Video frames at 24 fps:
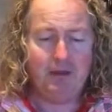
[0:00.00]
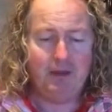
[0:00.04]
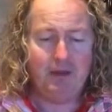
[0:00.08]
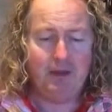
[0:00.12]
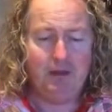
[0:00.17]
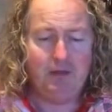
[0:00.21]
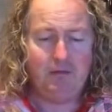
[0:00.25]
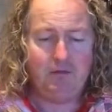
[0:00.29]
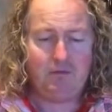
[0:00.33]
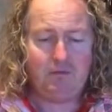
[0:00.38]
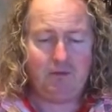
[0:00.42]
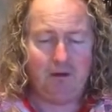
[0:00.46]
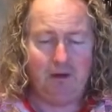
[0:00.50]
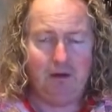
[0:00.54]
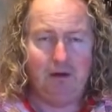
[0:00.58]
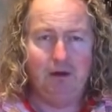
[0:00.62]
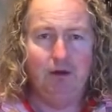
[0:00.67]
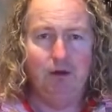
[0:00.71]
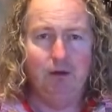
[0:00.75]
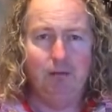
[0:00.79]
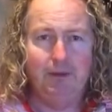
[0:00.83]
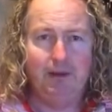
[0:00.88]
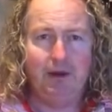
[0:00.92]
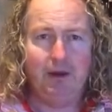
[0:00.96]
It's a
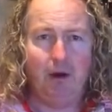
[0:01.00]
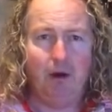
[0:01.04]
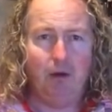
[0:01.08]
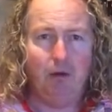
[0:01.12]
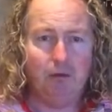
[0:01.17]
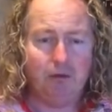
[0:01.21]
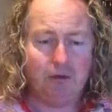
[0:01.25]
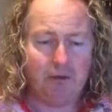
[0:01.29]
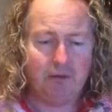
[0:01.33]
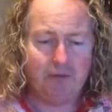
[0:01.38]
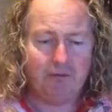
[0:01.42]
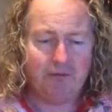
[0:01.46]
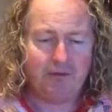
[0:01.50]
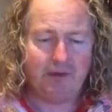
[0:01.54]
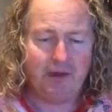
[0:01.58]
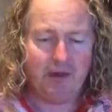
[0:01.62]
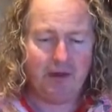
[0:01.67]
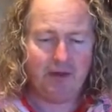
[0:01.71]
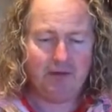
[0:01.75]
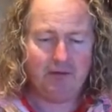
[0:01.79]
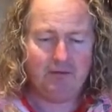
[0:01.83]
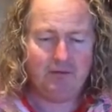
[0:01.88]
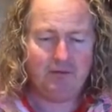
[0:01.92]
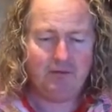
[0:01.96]
little bit older, the
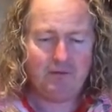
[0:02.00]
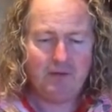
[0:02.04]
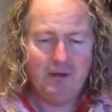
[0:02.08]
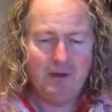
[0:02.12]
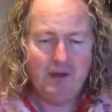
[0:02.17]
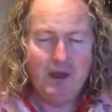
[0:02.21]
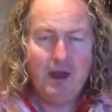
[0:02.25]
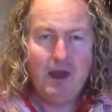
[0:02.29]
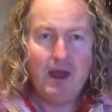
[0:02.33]
vines,